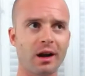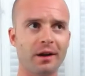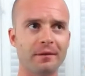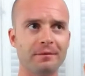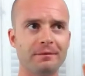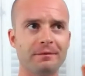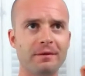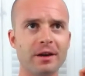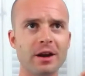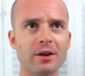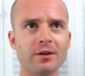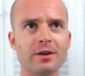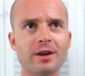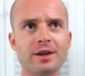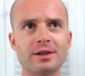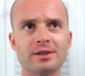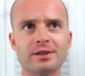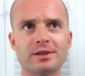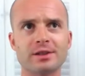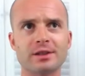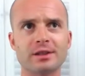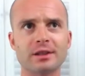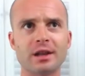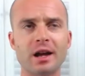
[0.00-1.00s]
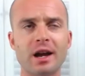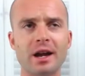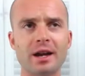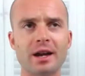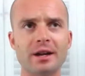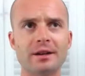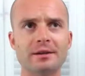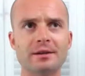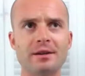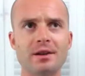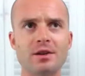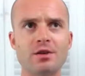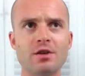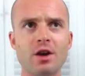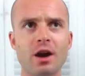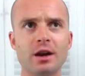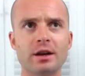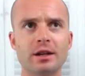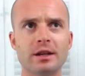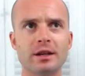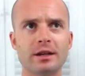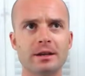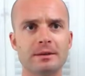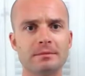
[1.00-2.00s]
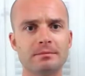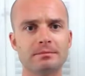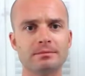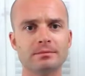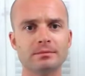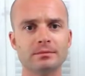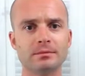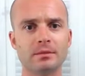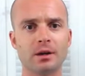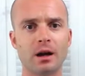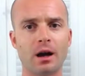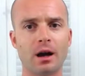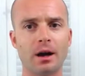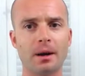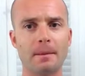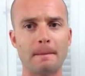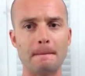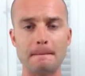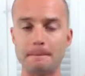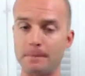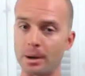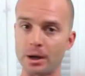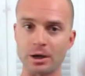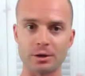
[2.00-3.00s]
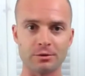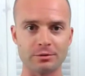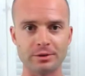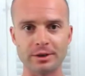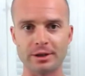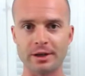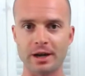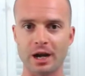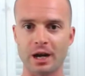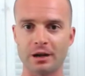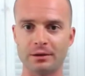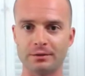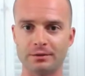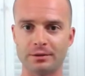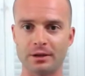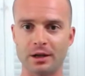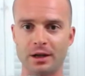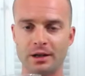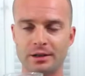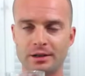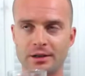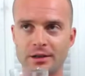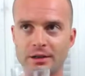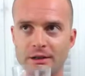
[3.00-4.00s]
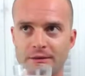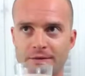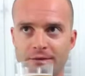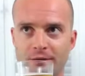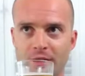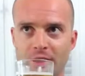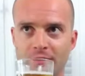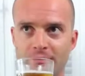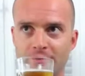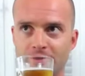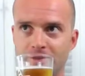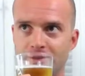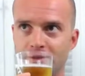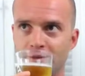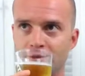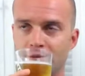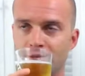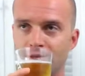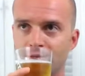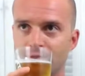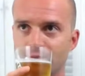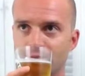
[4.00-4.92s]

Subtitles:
very slight, nutty, buttery kind of flavor to it.